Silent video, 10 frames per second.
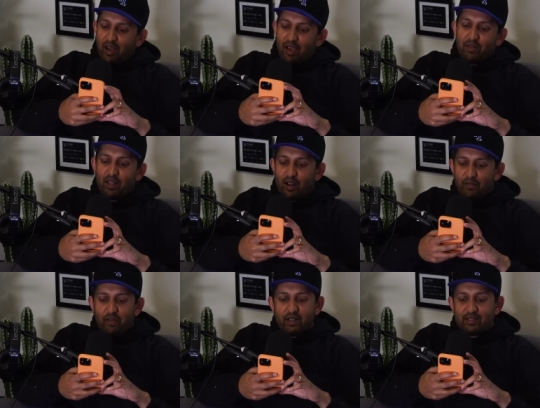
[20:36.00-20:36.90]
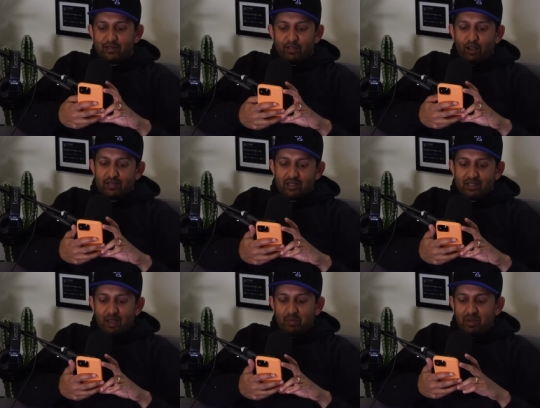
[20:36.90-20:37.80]
I have a lot of friends involved in this
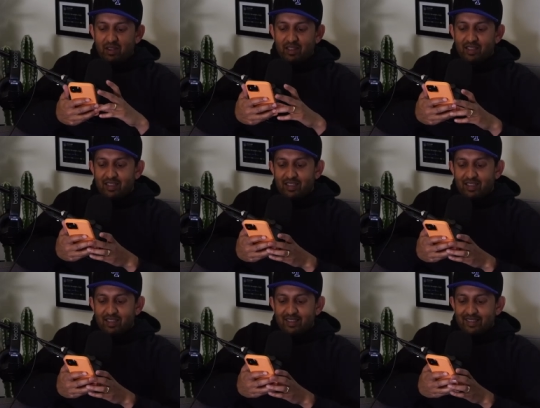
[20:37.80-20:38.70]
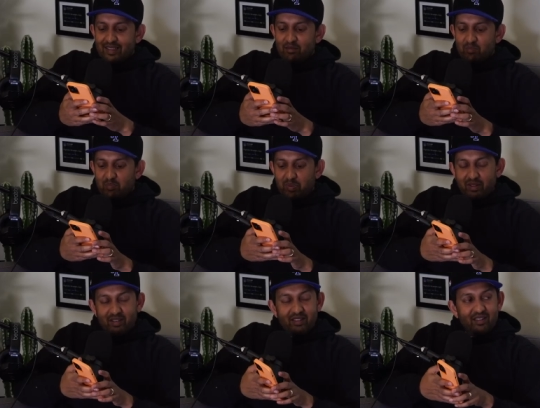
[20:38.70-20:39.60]
company,
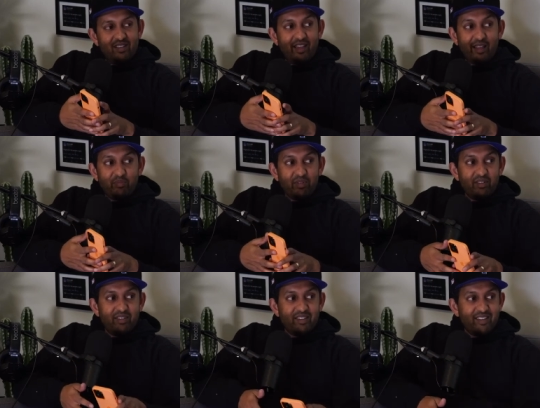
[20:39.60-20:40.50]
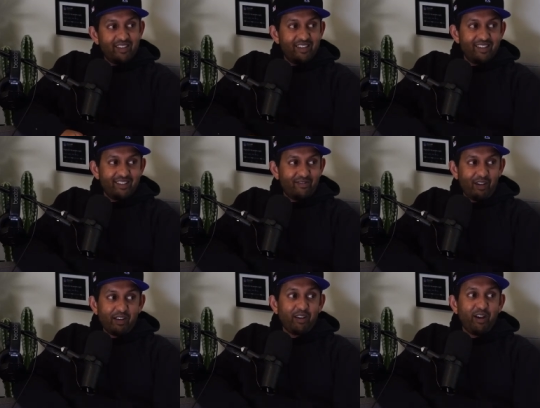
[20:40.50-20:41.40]
but I'd be
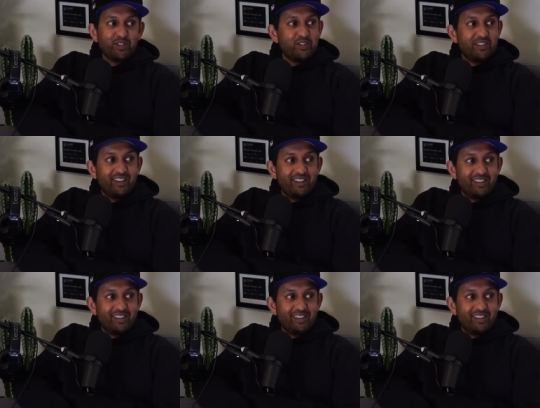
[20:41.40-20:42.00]
very cautious here.